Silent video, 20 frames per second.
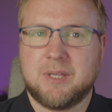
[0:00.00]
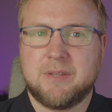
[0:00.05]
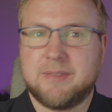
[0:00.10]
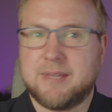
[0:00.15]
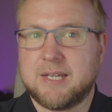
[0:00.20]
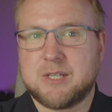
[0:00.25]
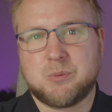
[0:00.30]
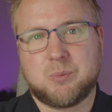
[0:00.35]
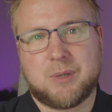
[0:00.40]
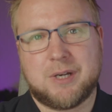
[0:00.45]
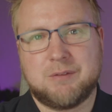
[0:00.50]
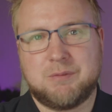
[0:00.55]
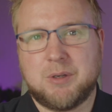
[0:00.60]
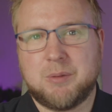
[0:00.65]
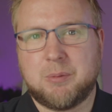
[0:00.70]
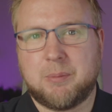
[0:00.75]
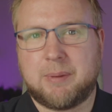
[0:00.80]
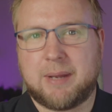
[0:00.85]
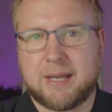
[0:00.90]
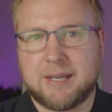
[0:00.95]
That's why
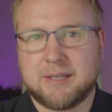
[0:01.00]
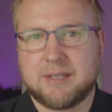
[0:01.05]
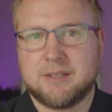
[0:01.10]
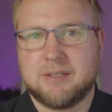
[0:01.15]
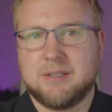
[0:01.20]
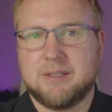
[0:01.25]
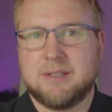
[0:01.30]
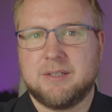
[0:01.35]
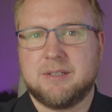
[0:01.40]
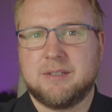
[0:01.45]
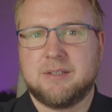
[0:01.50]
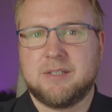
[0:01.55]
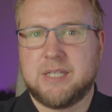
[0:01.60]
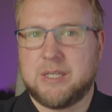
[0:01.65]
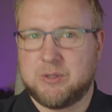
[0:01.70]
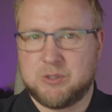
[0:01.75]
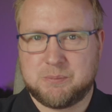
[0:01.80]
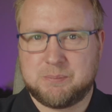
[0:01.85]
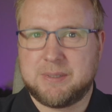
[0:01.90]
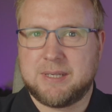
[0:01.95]
Roback
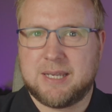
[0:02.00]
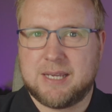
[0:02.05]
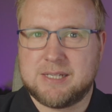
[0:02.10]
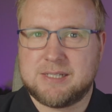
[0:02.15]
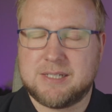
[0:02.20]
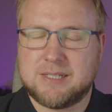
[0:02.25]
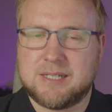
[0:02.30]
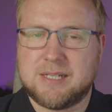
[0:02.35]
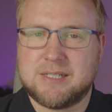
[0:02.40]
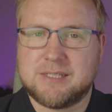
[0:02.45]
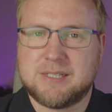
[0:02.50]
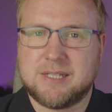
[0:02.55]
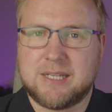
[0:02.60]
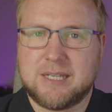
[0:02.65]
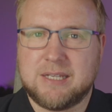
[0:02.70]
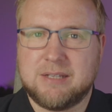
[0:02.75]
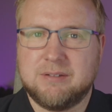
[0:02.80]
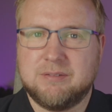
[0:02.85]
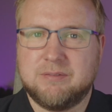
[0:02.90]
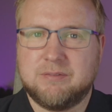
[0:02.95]
use P S A D T